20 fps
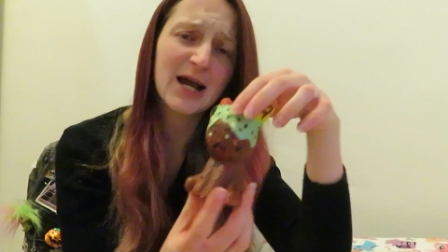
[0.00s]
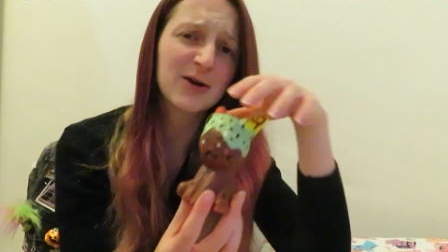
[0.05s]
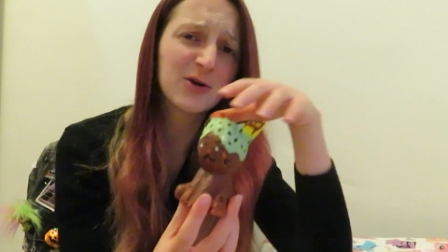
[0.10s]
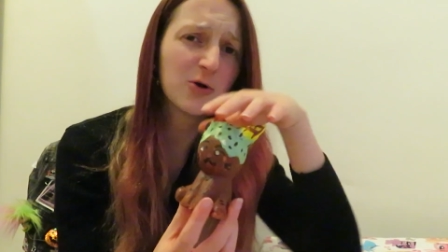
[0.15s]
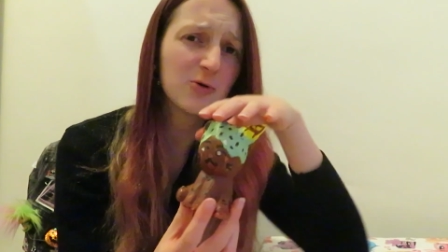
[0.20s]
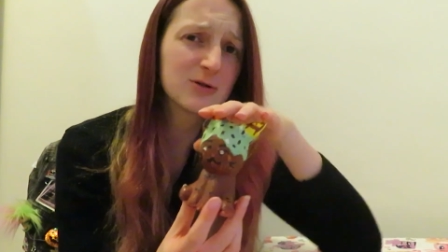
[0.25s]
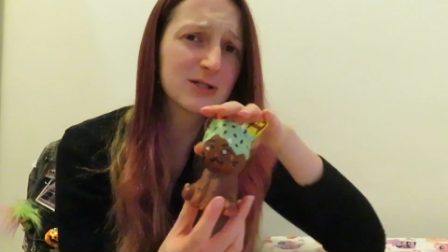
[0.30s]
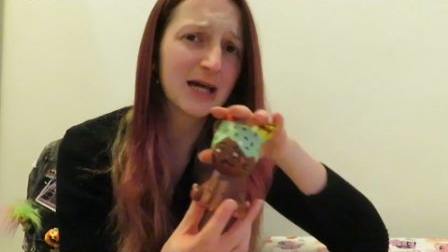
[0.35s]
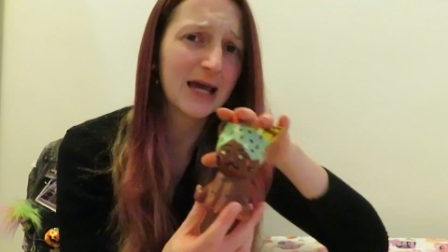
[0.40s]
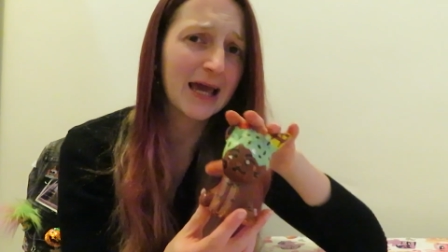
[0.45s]
I
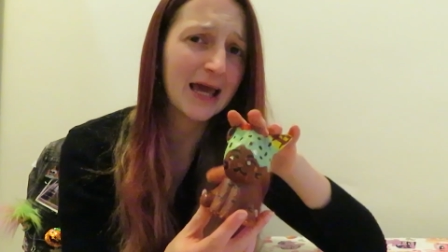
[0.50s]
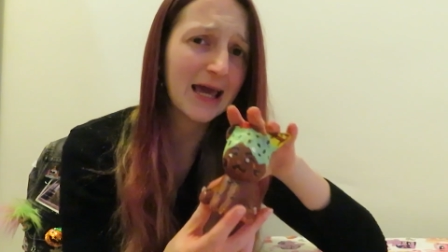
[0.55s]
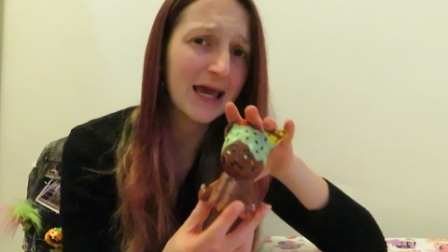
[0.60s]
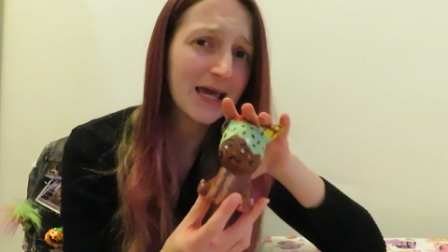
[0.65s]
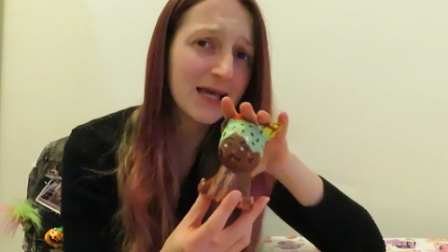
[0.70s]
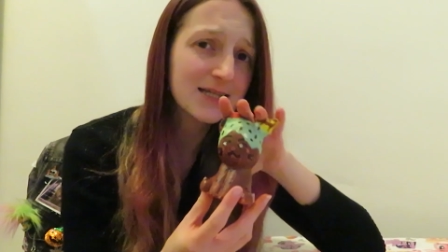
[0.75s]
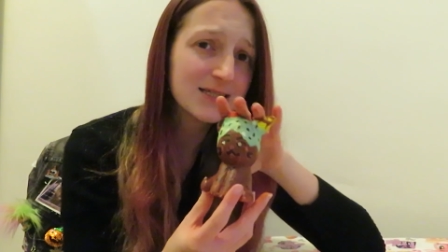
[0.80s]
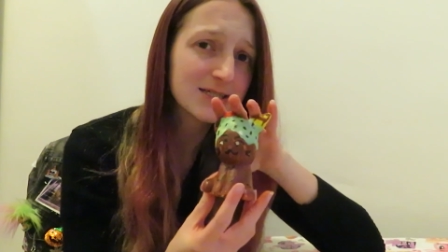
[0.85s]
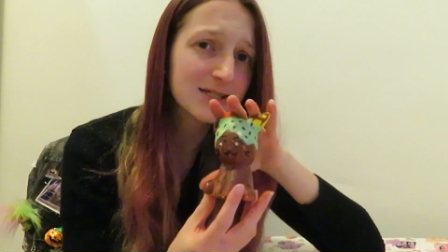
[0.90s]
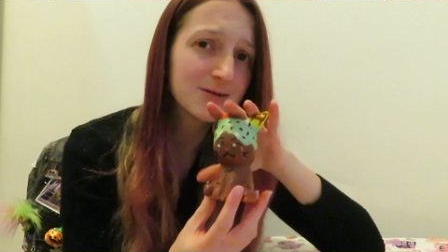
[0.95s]
don't
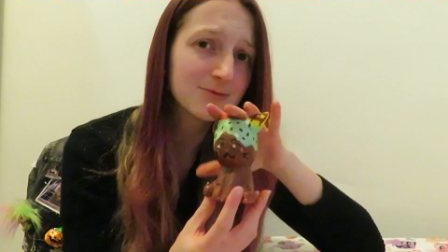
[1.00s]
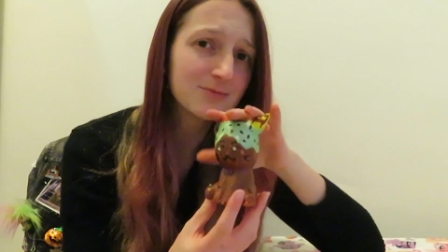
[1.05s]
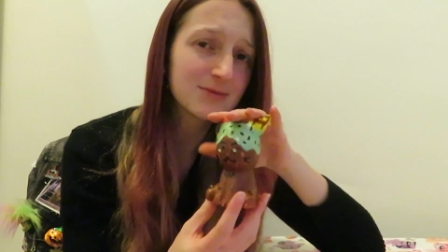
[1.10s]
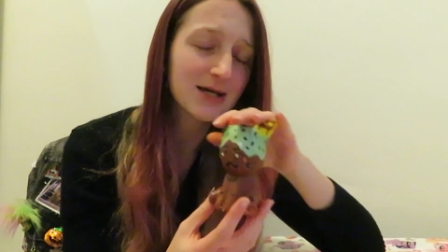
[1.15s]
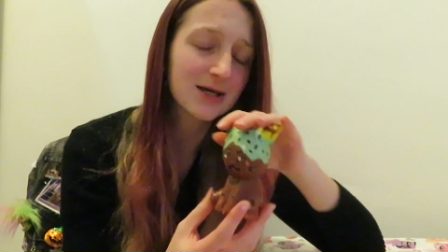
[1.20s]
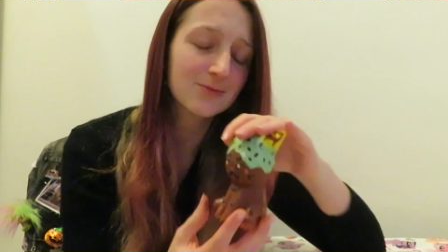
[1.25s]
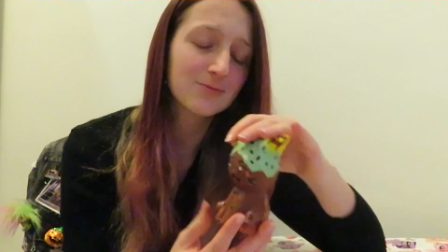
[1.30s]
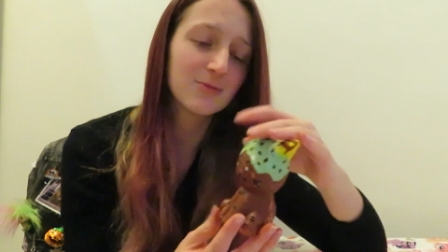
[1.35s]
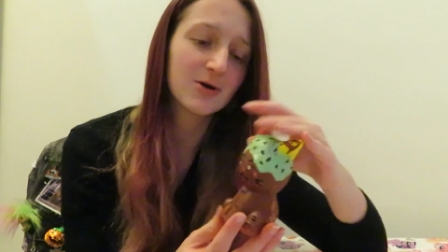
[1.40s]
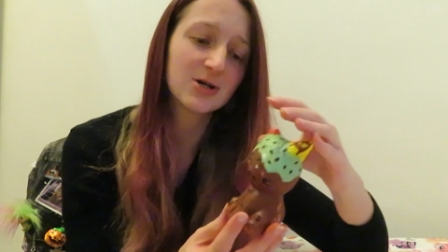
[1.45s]
hate him
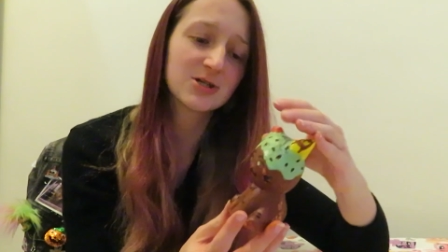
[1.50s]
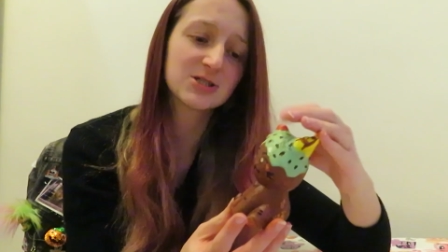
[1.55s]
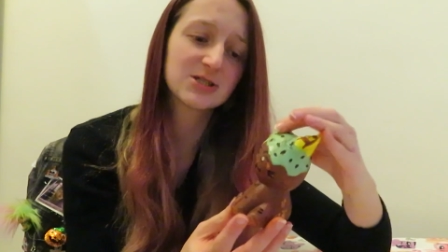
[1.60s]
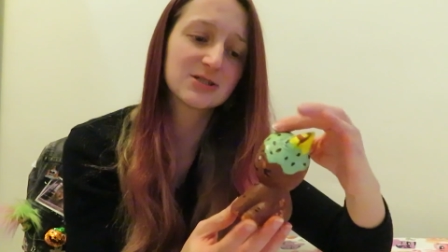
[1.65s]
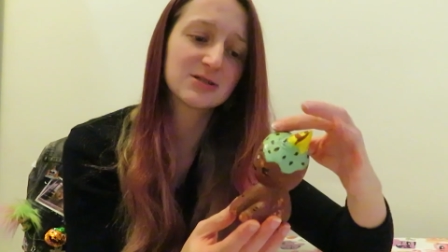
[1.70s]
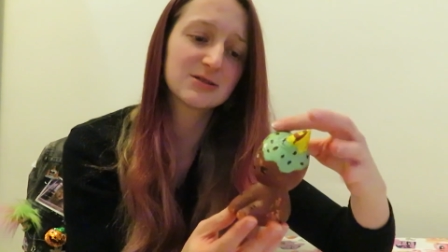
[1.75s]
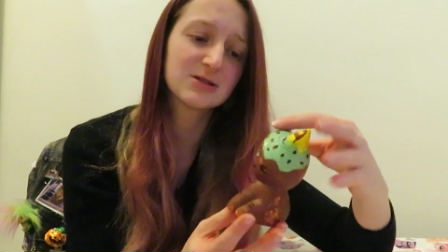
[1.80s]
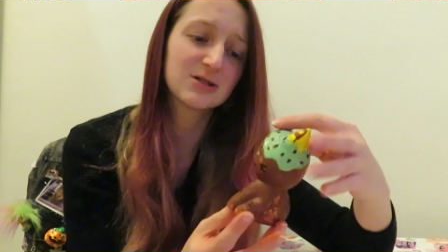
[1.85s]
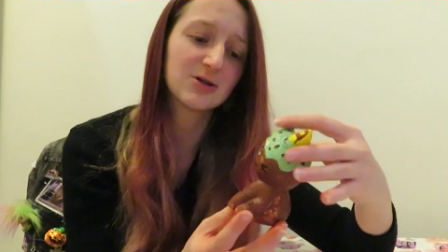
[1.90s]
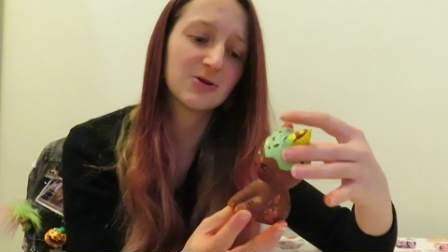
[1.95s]
that
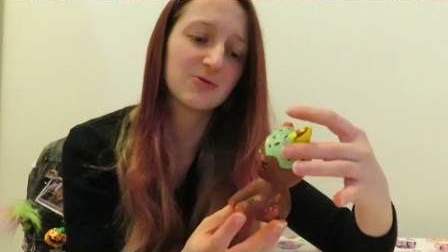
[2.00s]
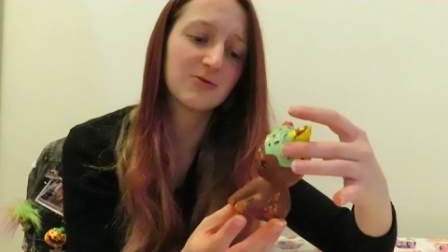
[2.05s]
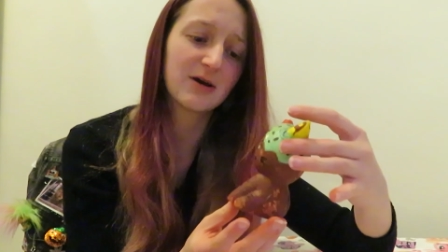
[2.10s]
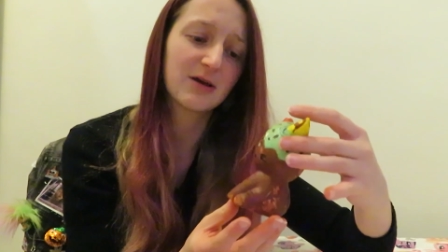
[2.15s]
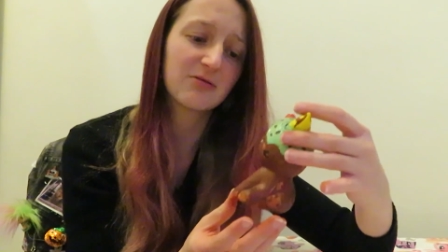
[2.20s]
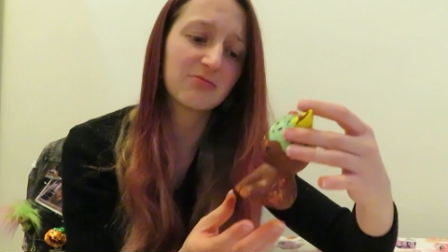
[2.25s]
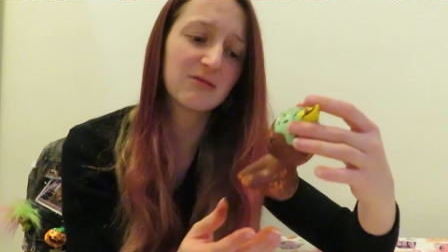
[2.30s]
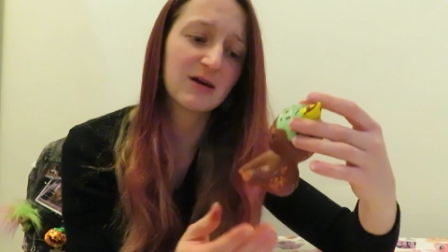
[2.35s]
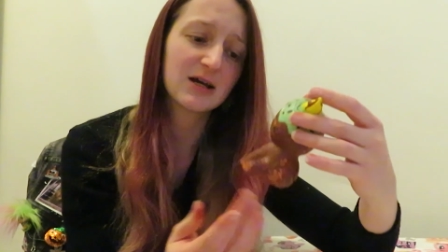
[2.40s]
much, I